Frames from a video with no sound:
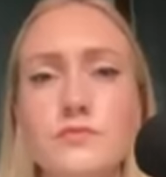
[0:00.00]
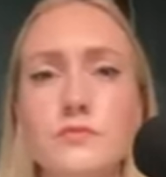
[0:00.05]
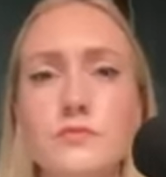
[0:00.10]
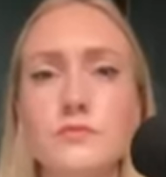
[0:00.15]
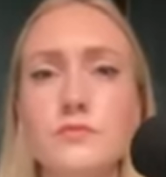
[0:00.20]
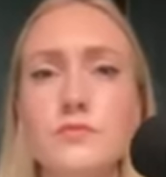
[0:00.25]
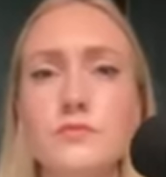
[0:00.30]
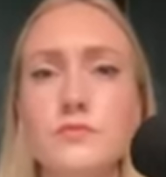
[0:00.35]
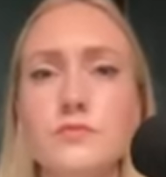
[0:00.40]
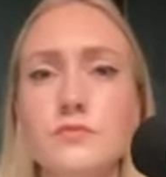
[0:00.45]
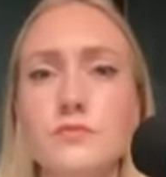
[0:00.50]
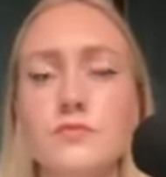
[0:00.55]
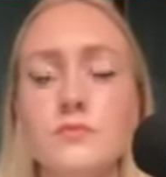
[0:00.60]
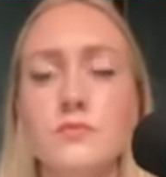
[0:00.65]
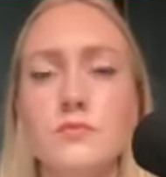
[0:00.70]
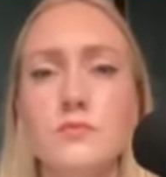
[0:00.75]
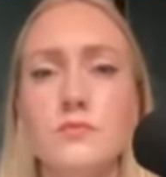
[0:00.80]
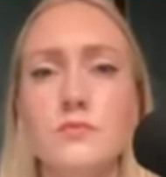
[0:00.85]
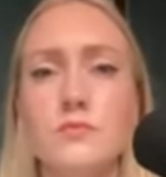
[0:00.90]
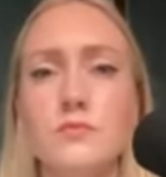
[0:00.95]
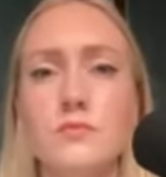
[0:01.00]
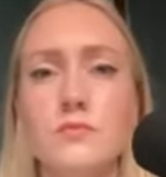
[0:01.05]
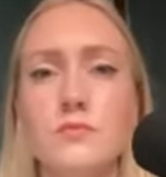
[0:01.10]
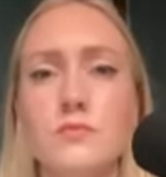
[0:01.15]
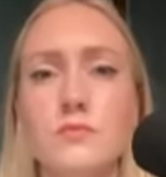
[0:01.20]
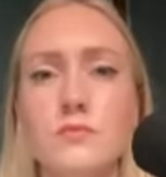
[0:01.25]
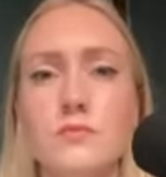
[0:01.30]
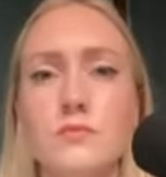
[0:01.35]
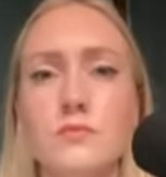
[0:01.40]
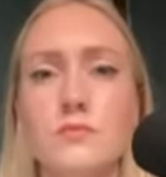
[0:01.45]

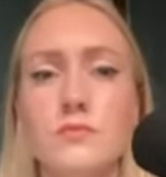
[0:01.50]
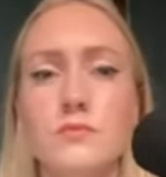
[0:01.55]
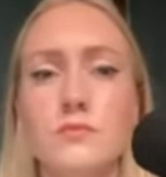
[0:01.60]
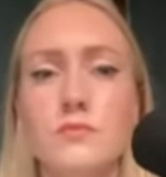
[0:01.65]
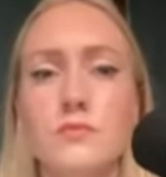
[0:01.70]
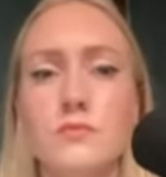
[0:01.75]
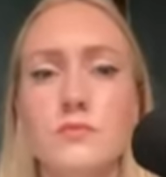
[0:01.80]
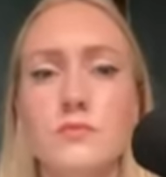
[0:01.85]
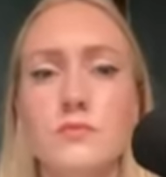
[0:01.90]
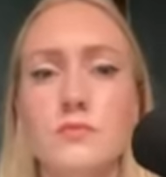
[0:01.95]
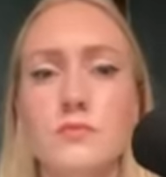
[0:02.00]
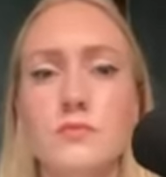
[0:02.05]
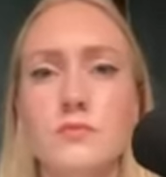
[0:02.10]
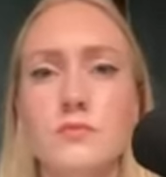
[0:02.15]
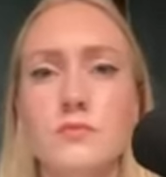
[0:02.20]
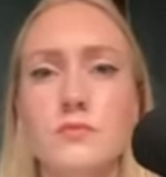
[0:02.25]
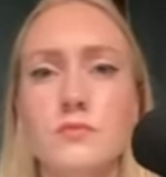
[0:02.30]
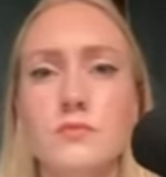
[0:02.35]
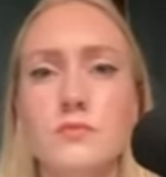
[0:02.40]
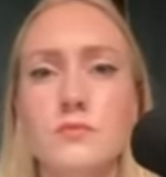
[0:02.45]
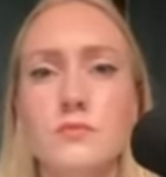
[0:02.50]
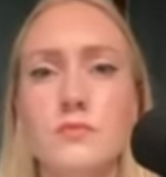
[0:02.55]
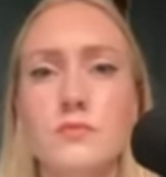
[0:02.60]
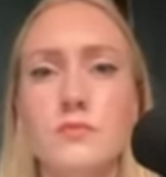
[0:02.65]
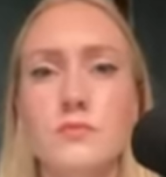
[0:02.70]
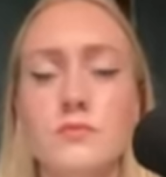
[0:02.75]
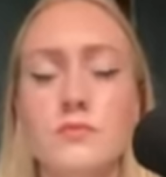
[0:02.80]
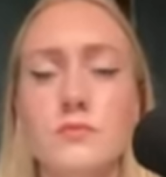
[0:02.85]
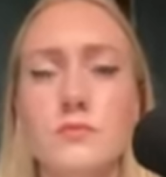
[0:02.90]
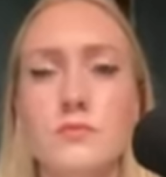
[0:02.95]

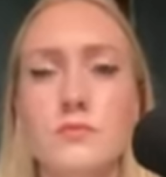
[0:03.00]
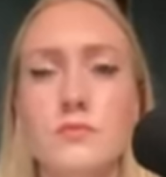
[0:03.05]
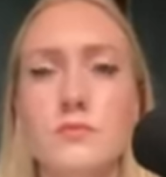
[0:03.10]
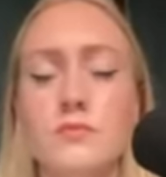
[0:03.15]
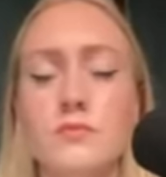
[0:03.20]
This person isn't speaking.